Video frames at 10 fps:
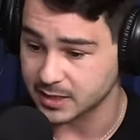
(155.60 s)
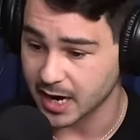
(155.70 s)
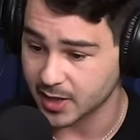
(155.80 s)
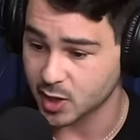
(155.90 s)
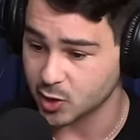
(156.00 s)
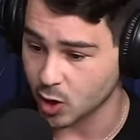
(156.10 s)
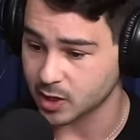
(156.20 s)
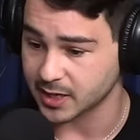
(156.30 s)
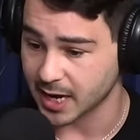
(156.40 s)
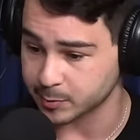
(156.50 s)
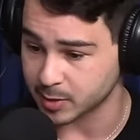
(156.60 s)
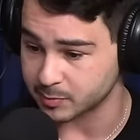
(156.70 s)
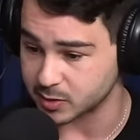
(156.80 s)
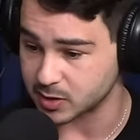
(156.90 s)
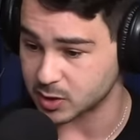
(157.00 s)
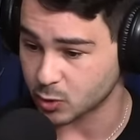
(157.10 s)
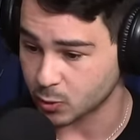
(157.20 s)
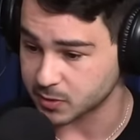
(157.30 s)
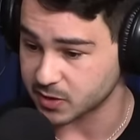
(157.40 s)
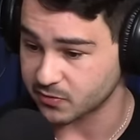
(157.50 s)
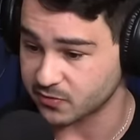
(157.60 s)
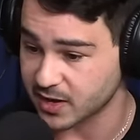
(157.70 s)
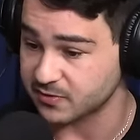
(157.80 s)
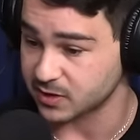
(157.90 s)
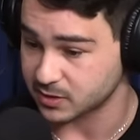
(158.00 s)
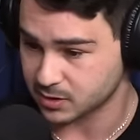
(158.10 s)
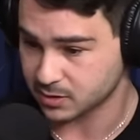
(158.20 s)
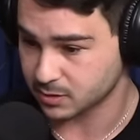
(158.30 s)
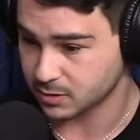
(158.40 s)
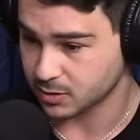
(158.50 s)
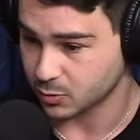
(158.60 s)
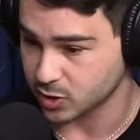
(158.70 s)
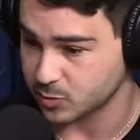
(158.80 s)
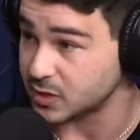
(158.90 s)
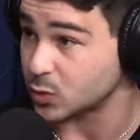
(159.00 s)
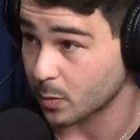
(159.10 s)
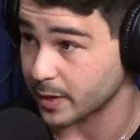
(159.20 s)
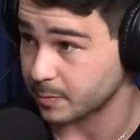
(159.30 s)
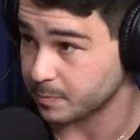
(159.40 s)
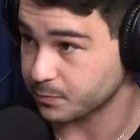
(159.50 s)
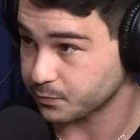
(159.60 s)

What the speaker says: the other non-gang members called Vafis, which means woman.